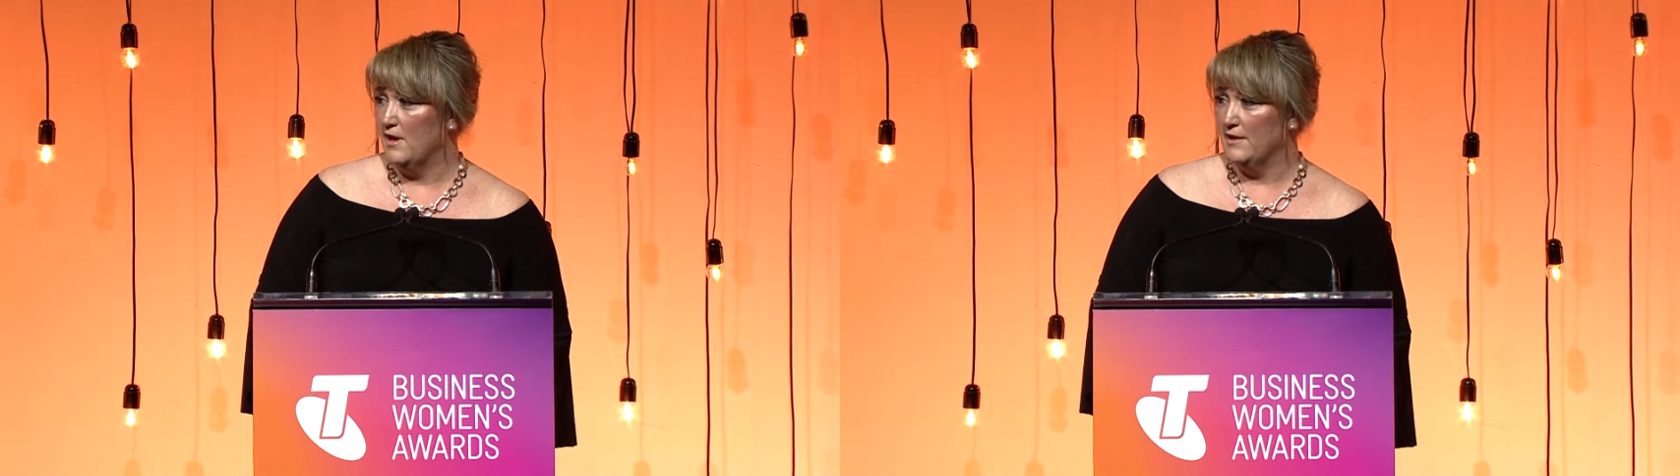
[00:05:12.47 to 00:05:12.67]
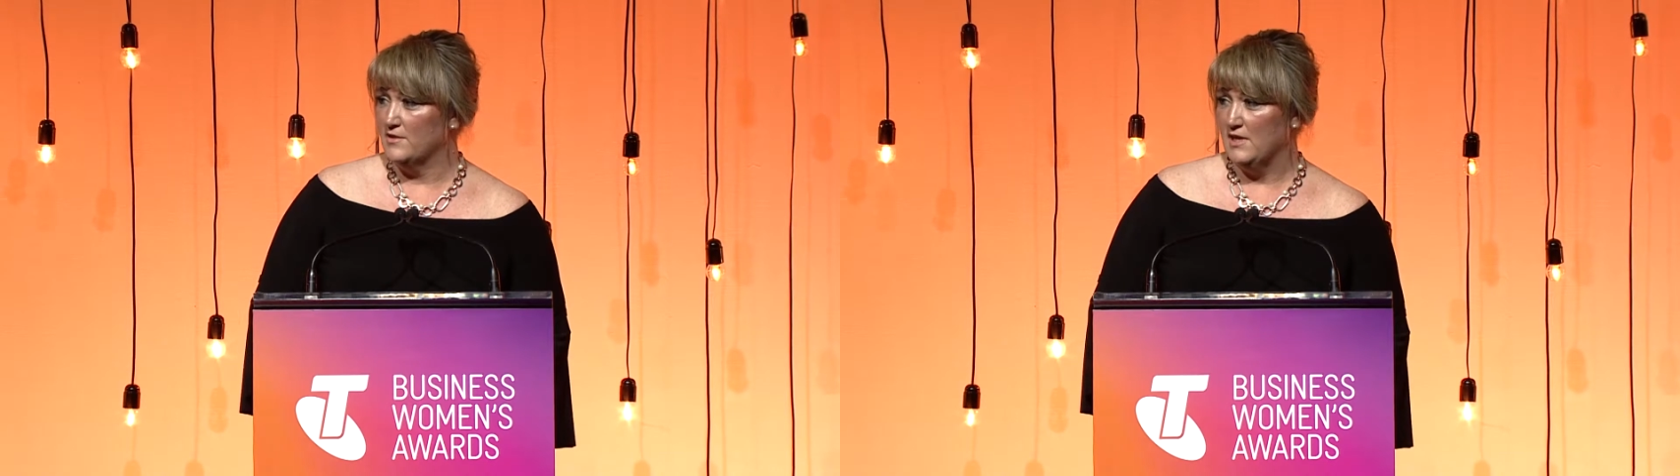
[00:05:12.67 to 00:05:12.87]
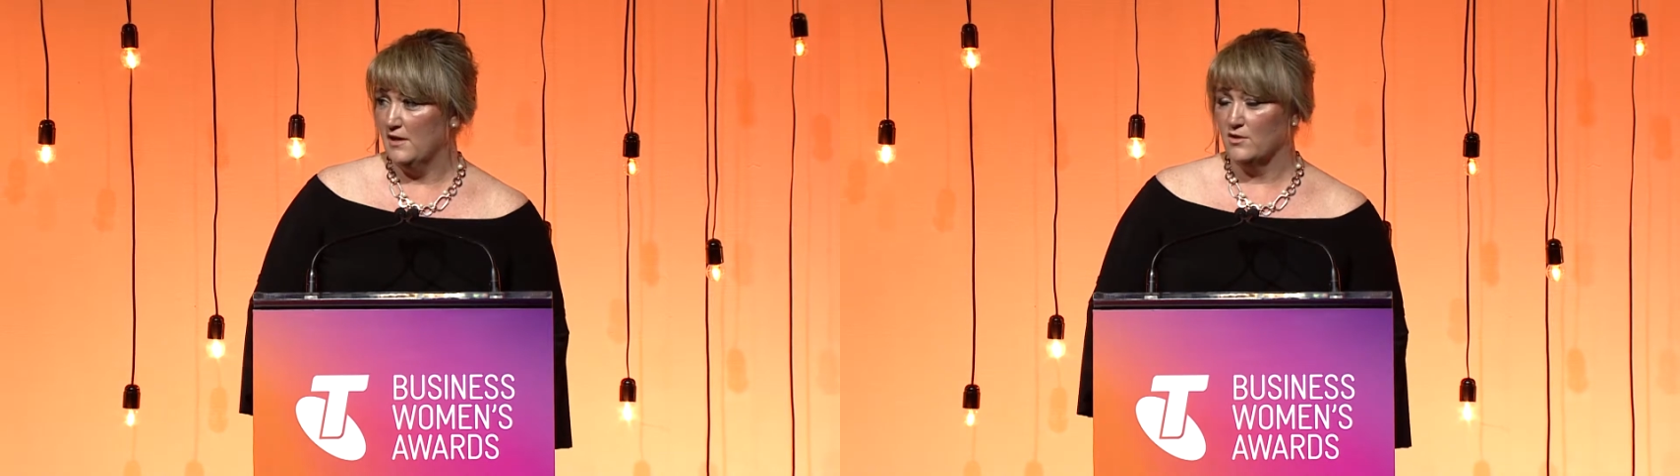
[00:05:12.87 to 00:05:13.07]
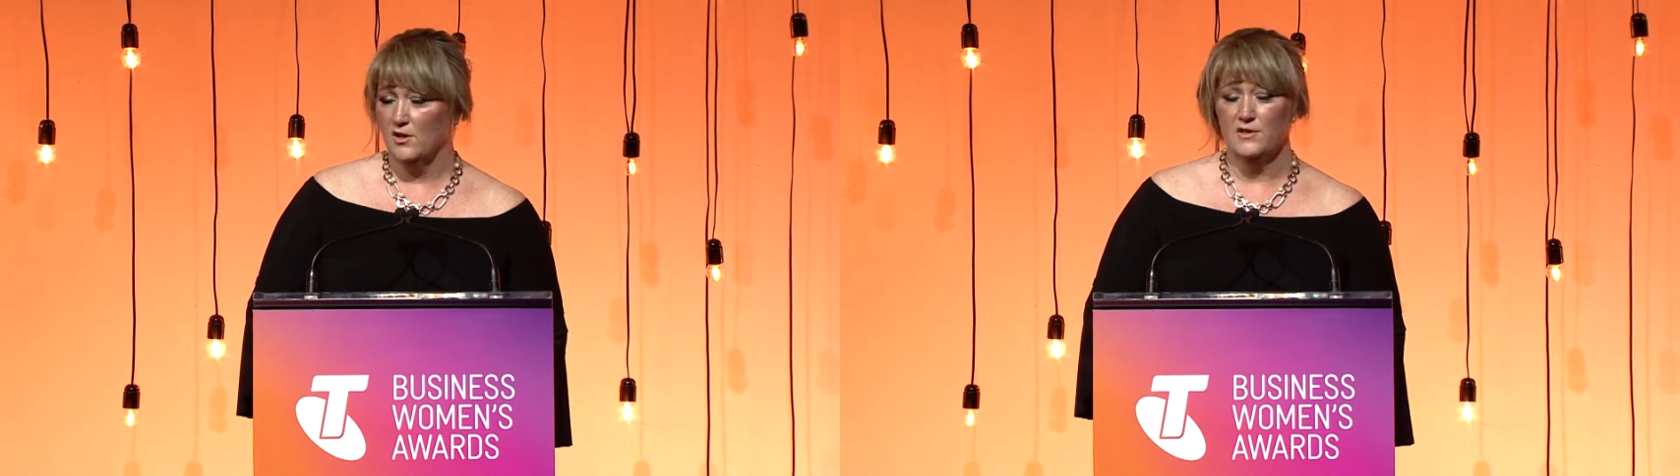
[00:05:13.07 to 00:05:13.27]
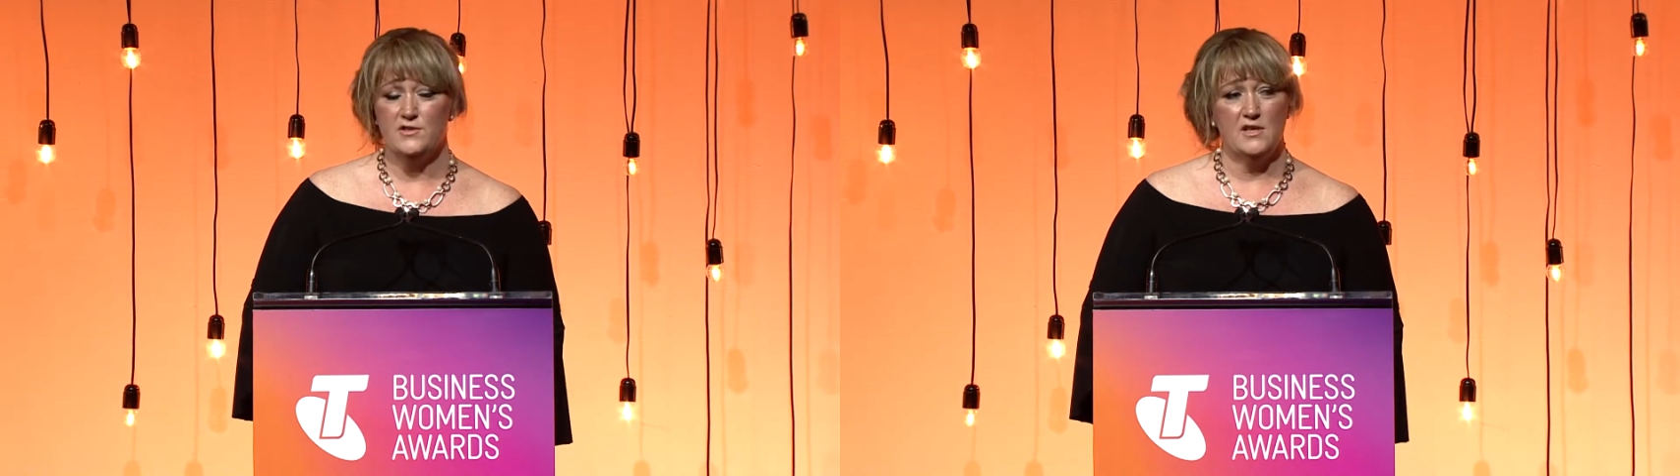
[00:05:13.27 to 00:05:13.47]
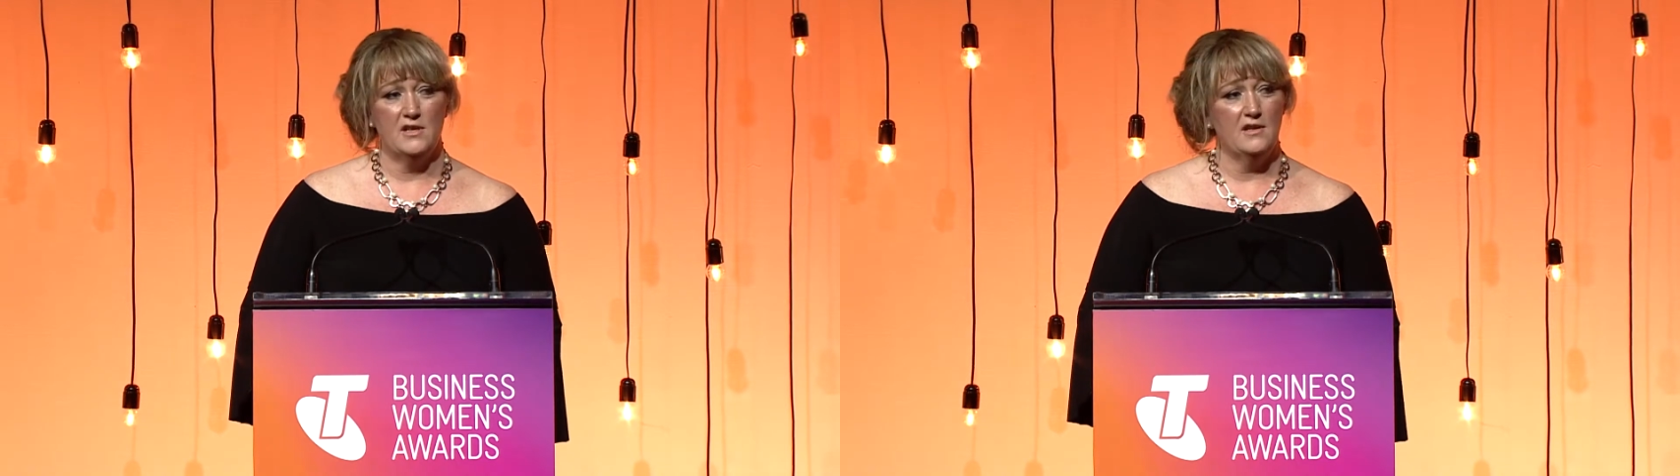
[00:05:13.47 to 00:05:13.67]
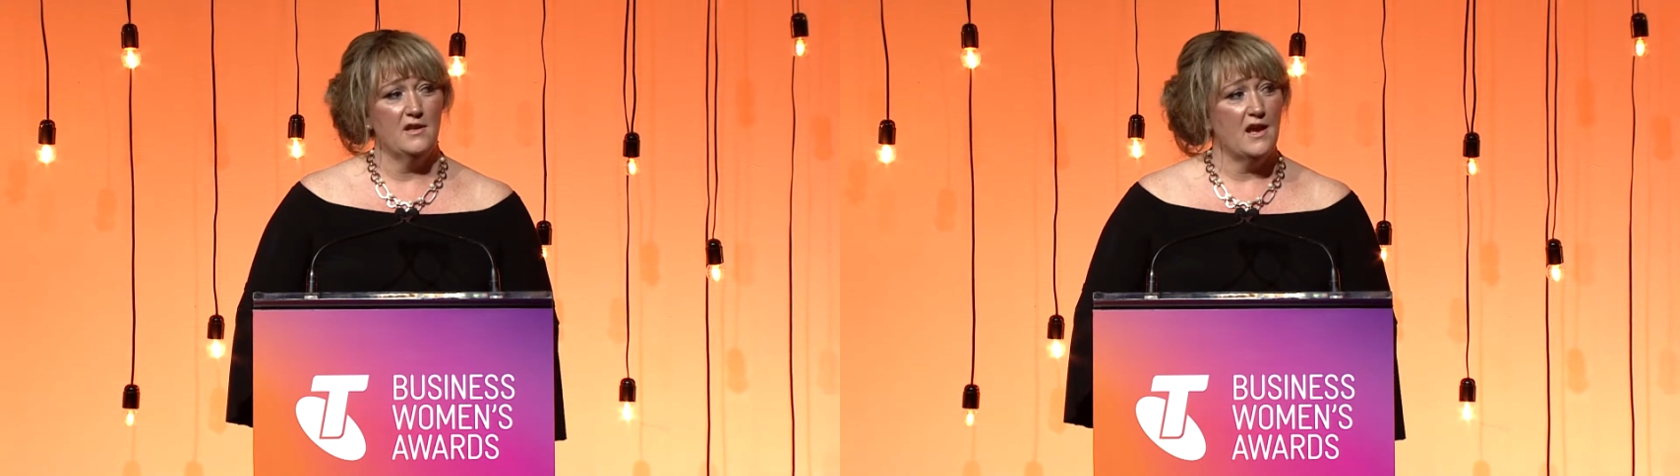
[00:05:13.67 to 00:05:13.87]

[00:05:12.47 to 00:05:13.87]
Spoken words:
and technology